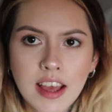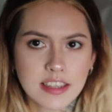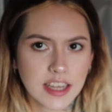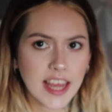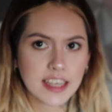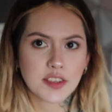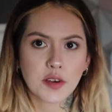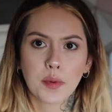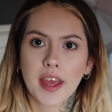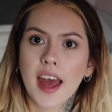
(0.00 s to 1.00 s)
So next
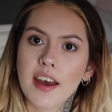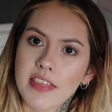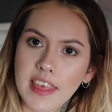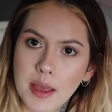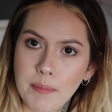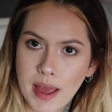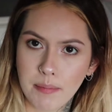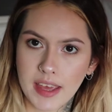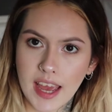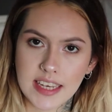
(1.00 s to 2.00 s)
up we have the
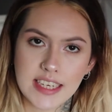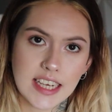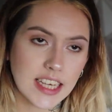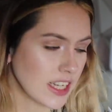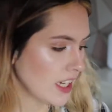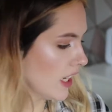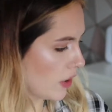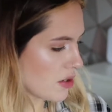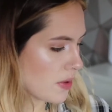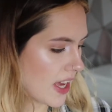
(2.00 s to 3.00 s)
baby caddy,
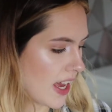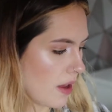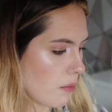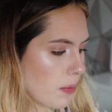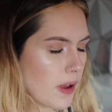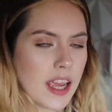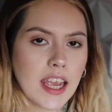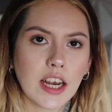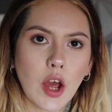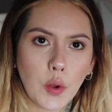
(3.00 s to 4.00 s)
which we keep
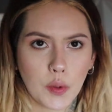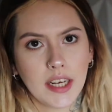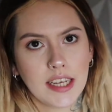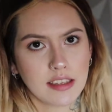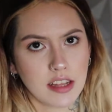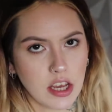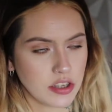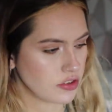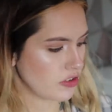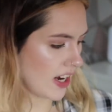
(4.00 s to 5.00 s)
in Oakley's
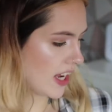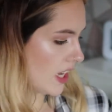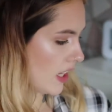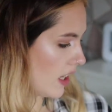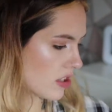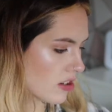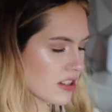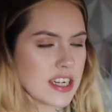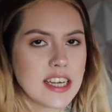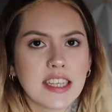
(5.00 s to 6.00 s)
nursery. It's nice
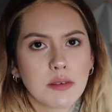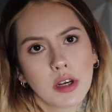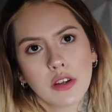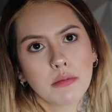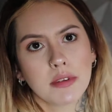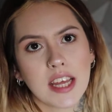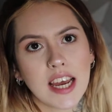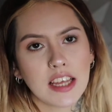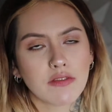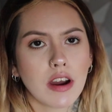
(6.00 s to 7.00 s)
and easy when you're
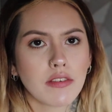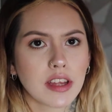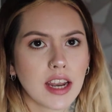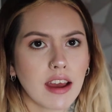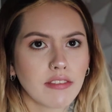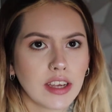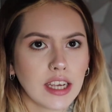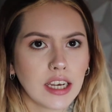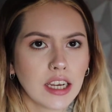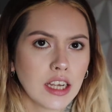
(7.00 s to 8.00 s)
upstairs rather than
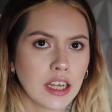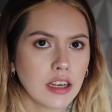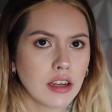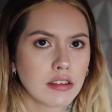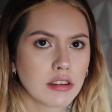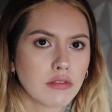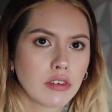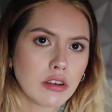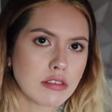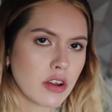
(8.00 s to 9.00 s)
having loads of
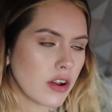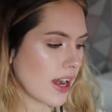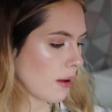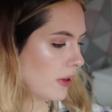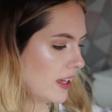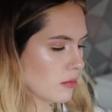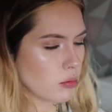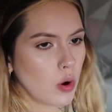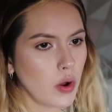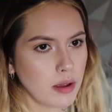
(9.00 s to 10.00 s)
loose like nappies,
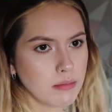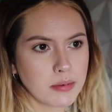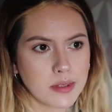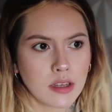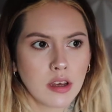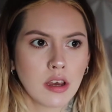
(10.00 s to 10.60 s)
wipes,